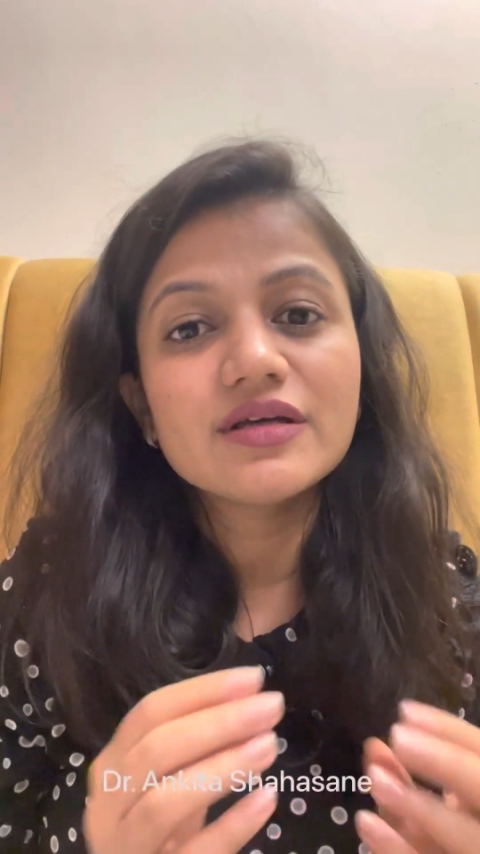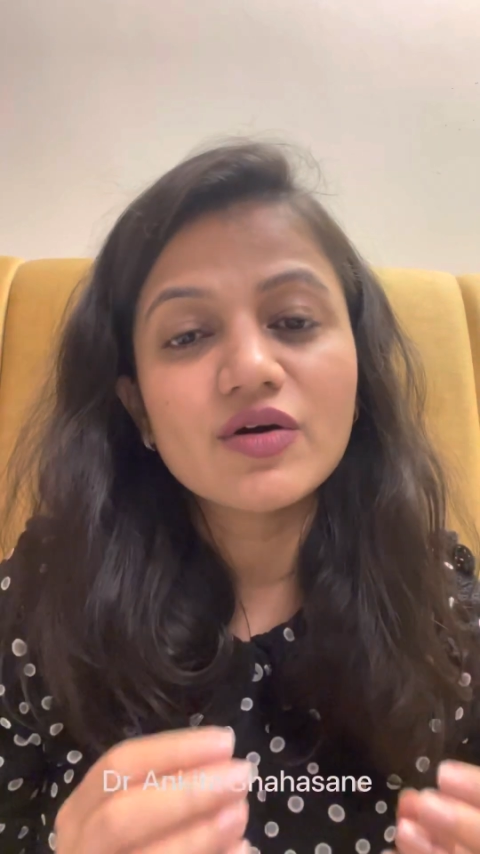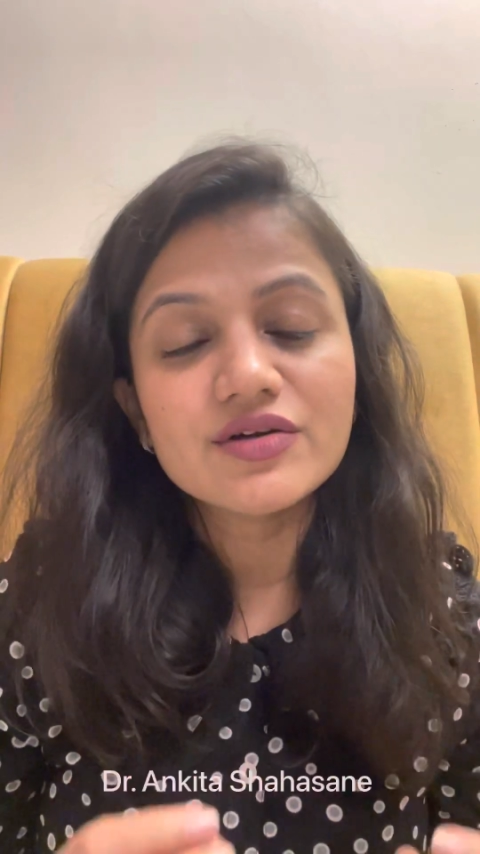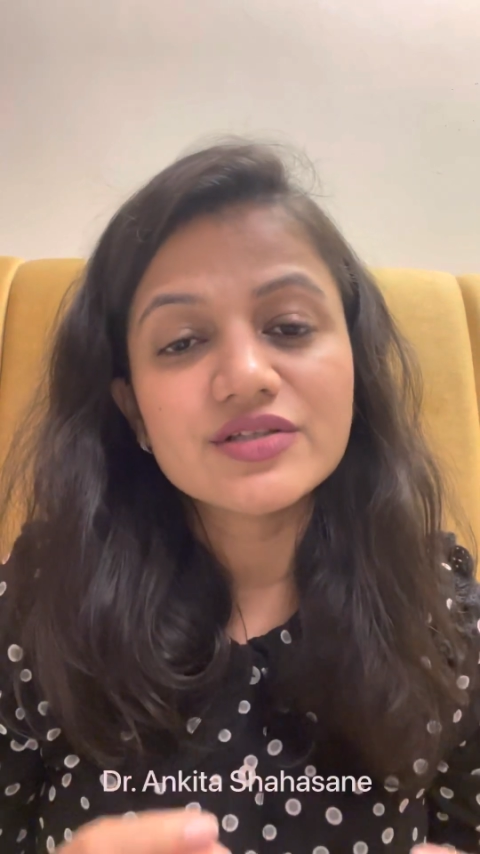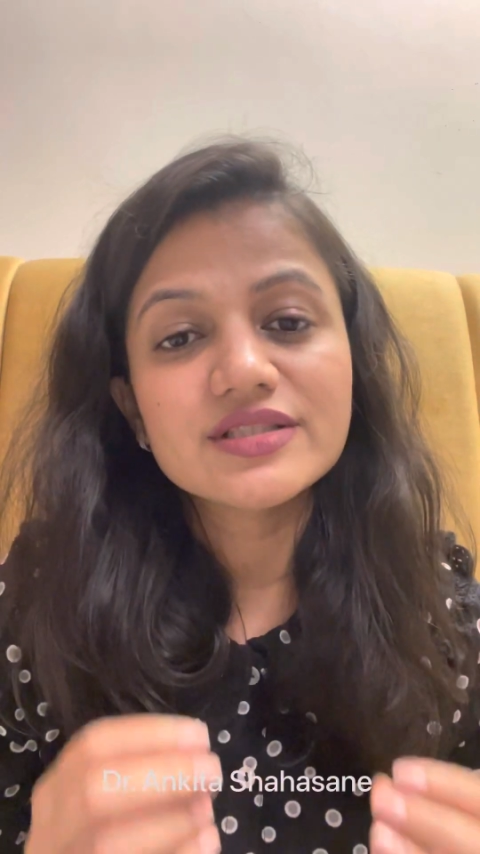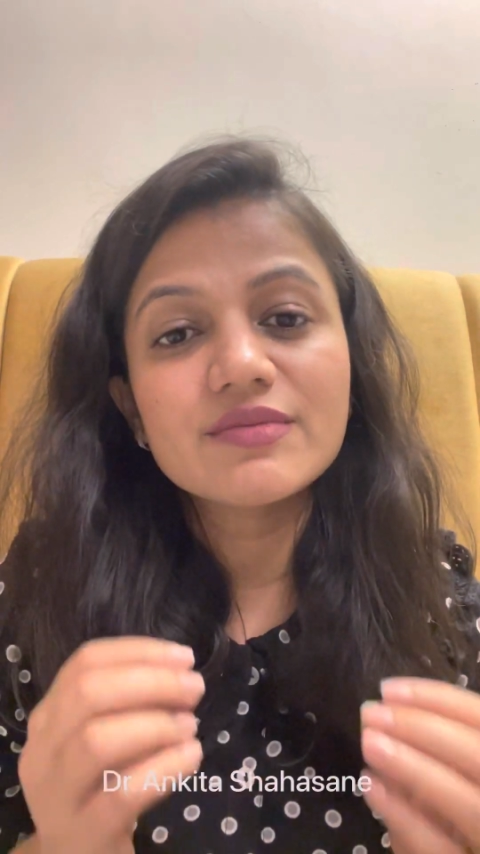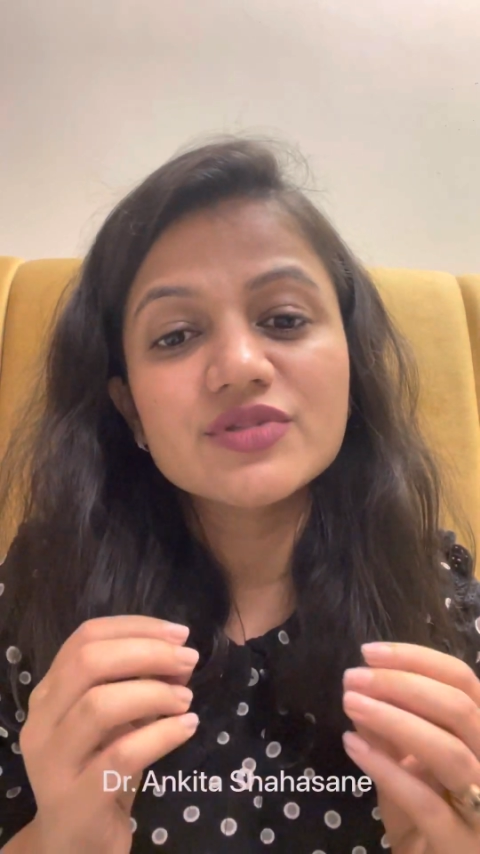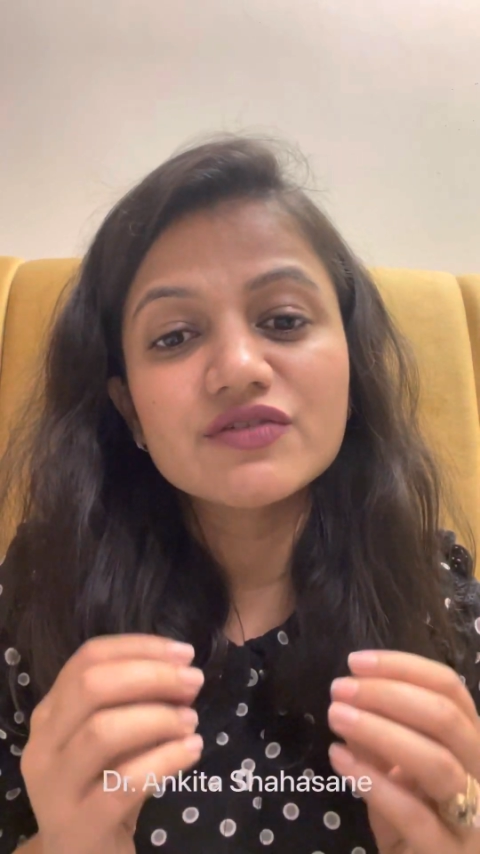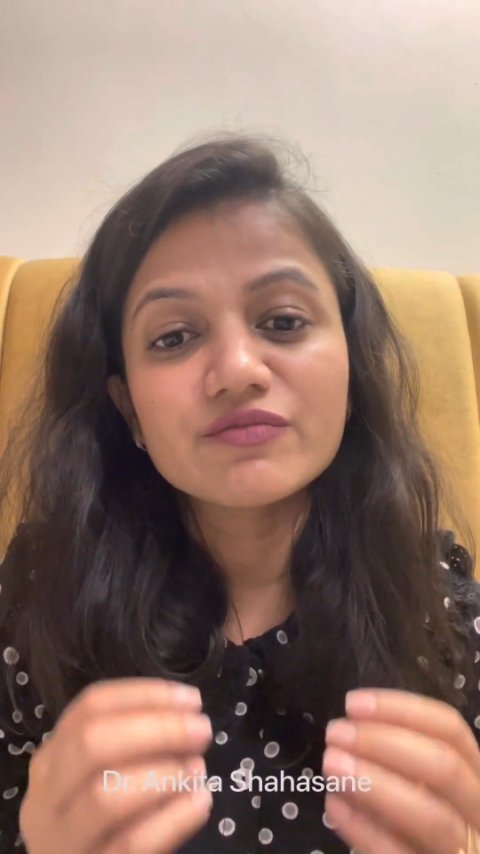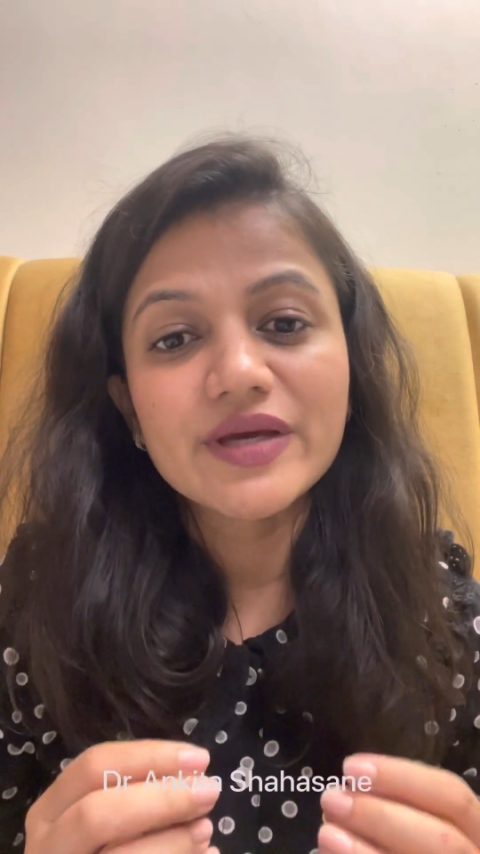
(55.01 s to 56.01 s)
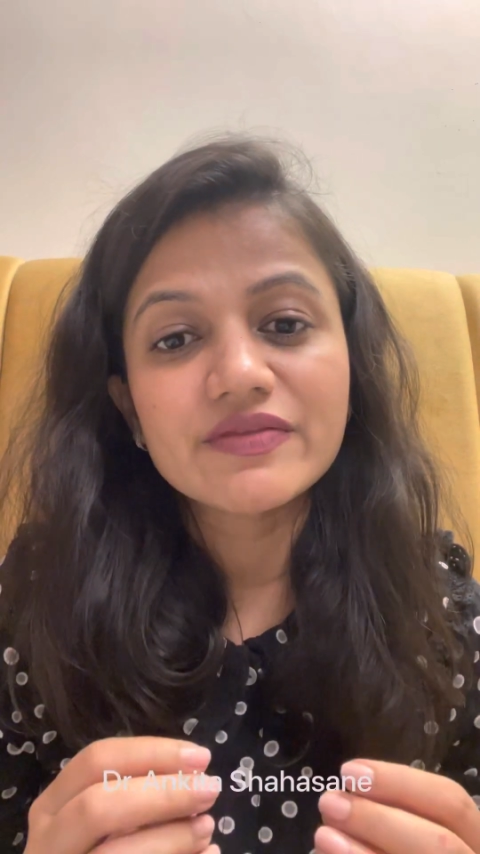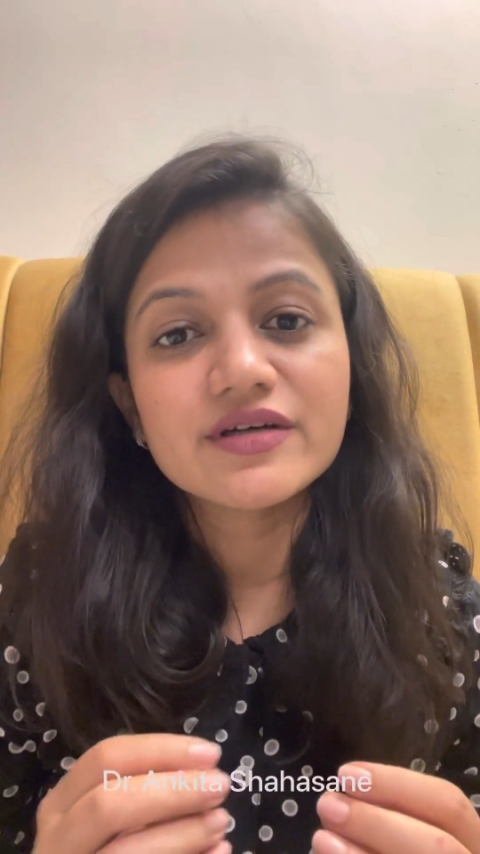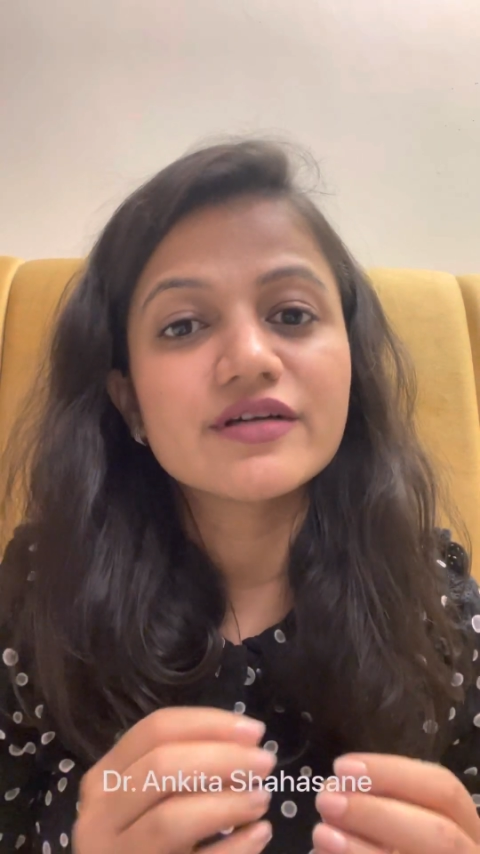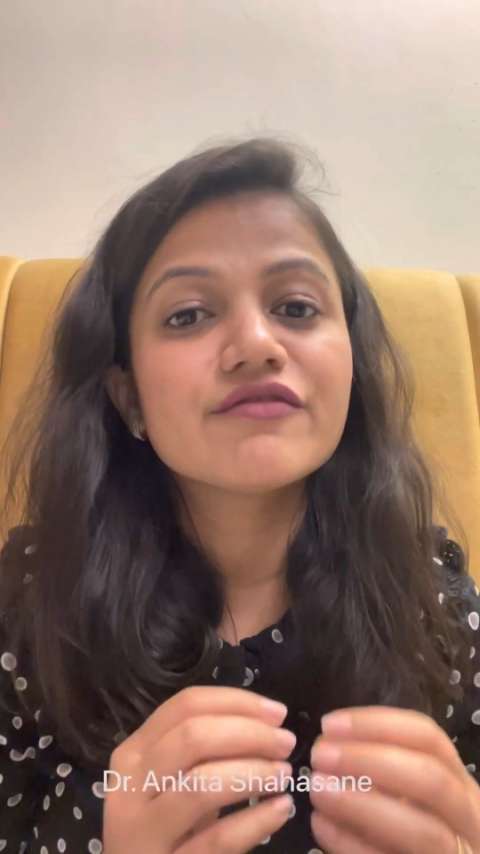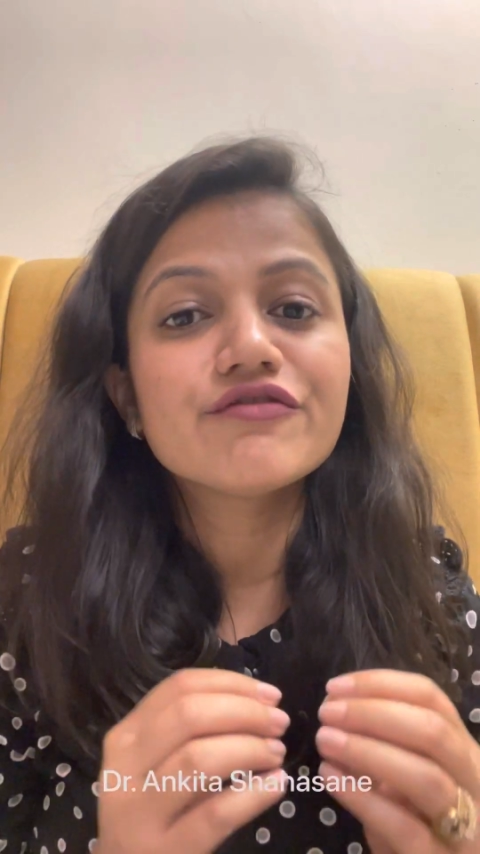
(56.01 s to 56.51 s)
contraceptive
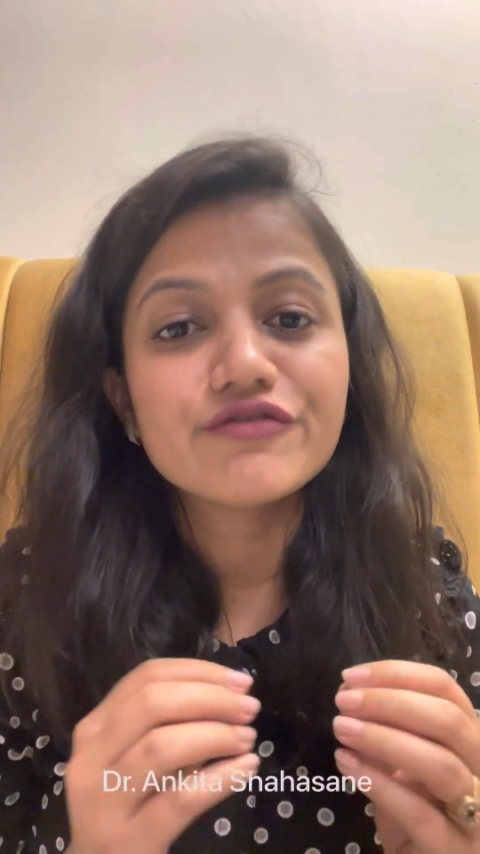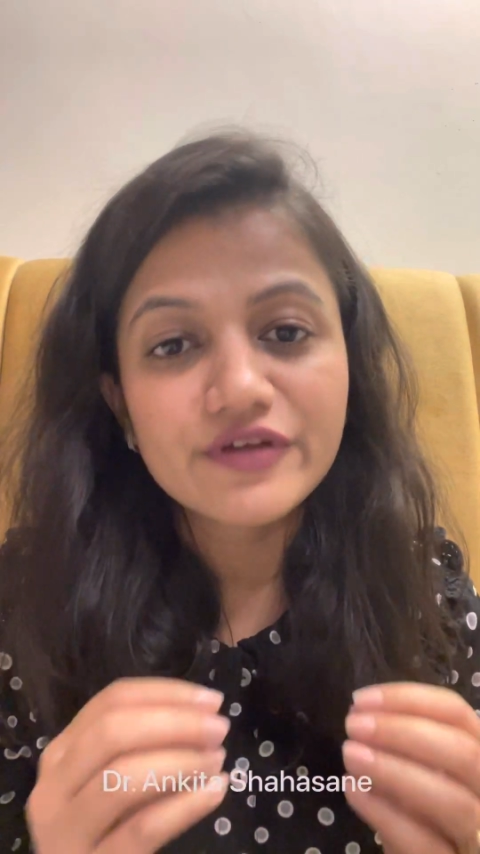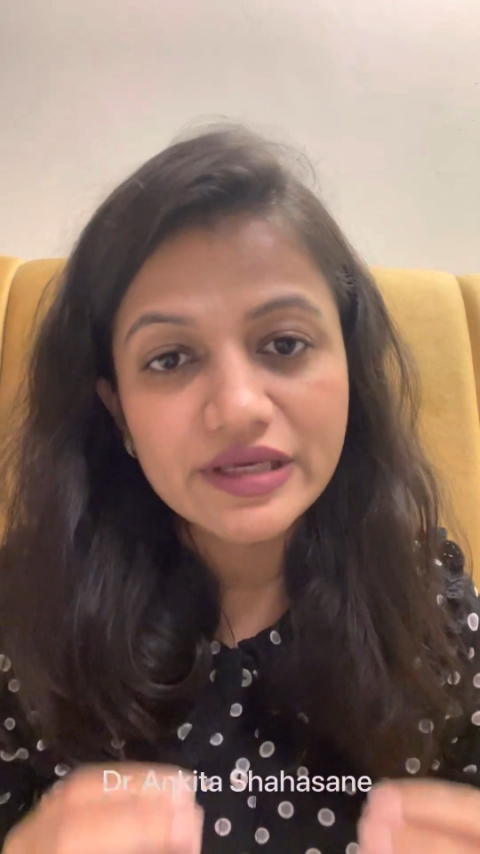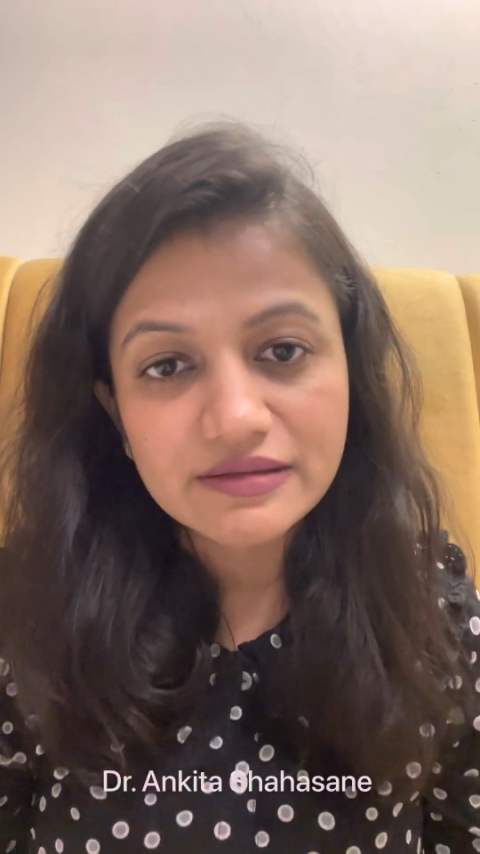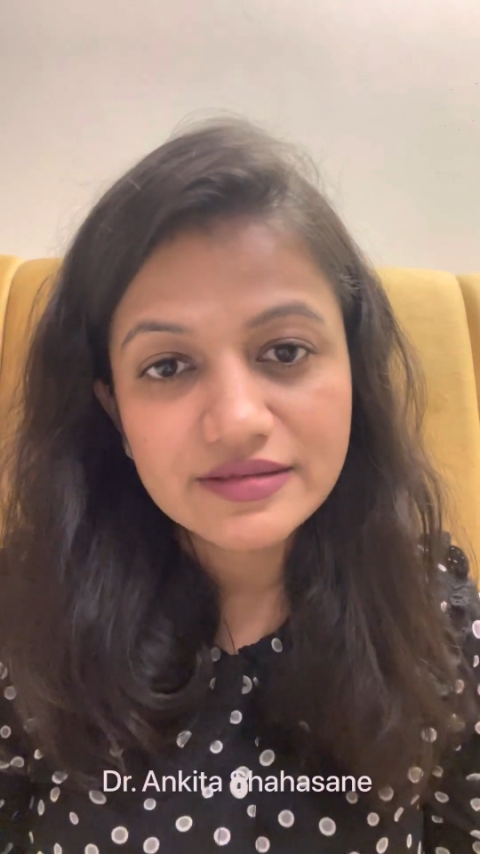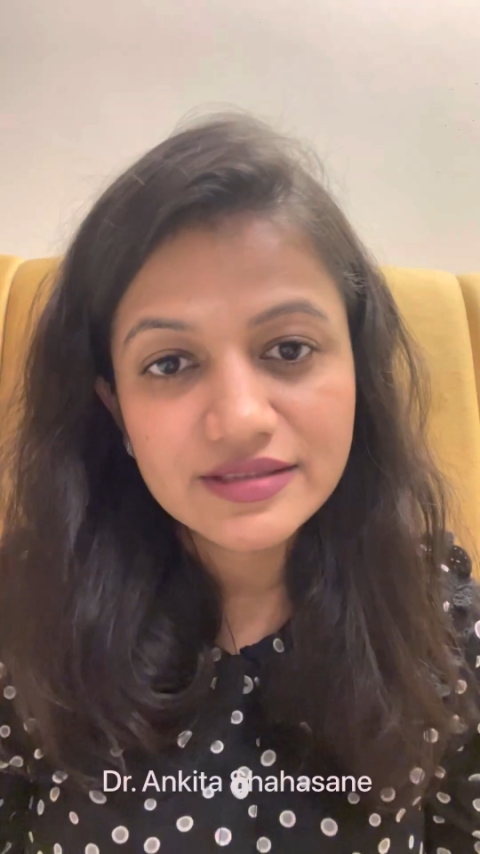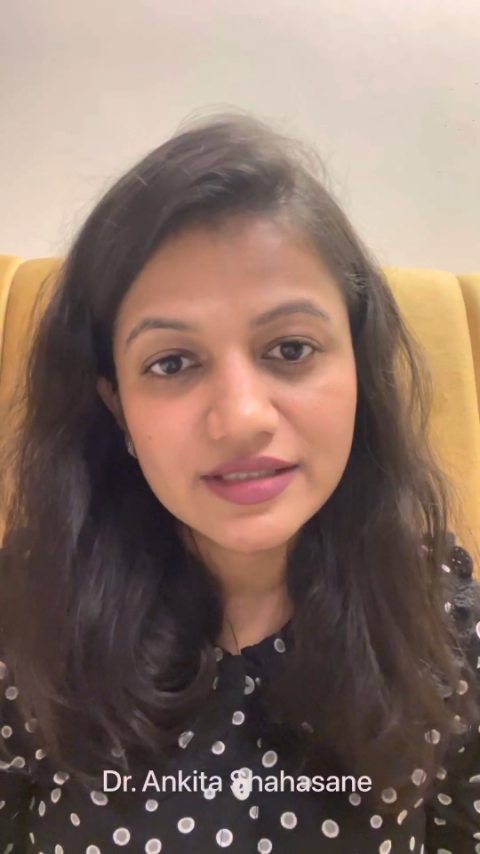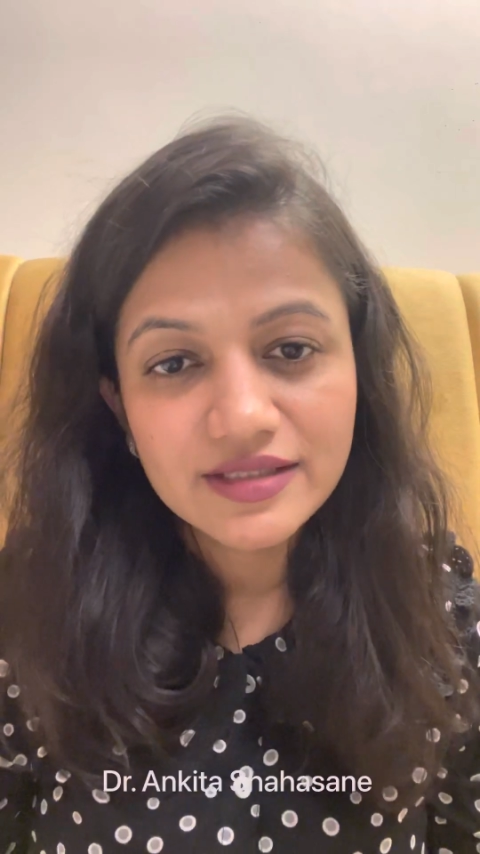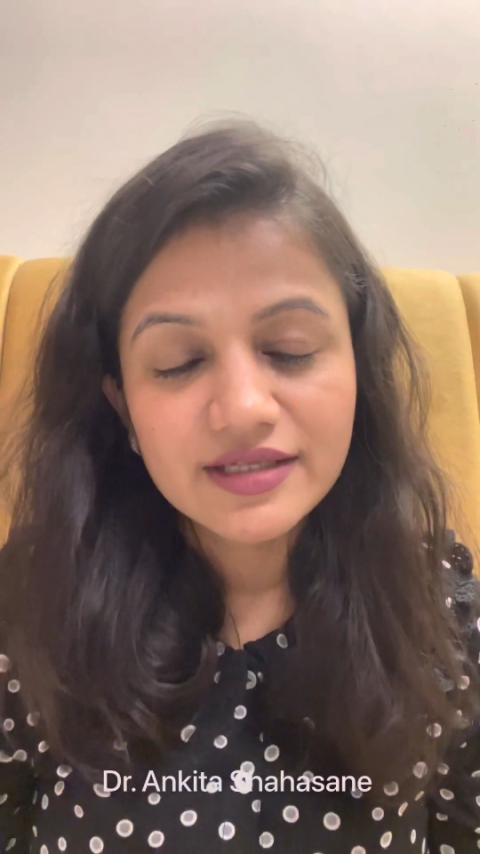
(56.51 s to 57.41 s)
method fails.